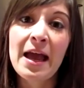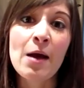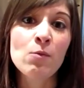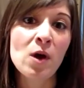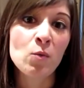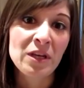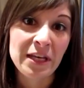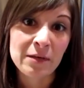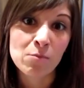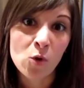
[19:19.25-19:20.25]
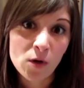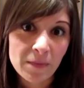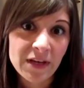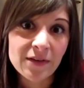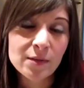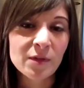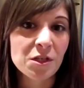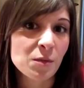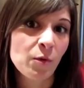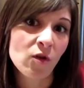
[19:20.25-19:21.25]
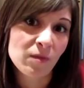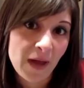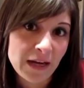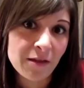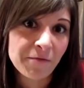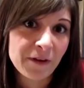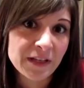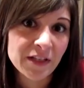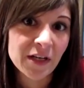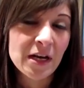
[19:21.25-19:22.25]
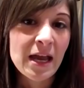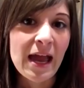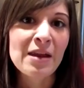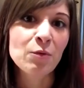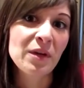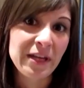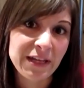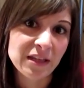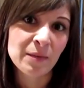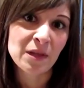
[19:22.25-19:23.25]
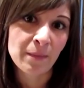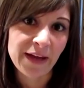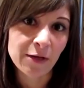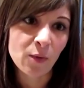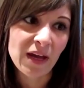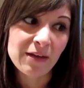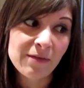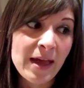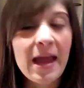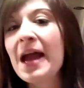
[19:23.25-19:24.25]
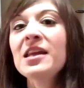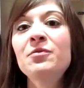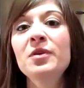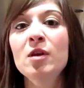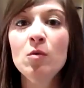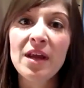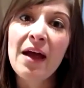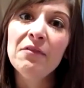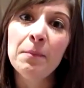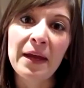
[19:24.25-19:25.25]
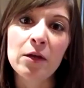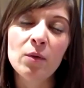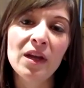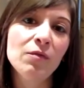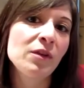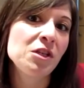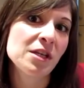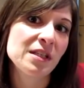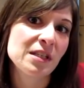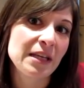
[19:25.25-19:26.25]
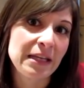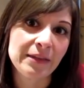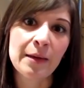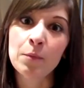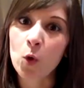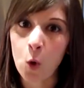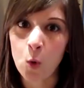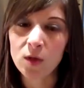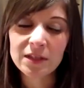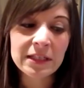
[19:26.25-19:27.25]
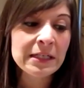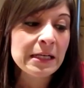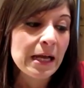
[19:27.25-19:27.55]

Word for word: And when we need more meals, we just pull them out of the freezer and reheat them in the microwave. And if we don't have a microwave, we just eat them cold.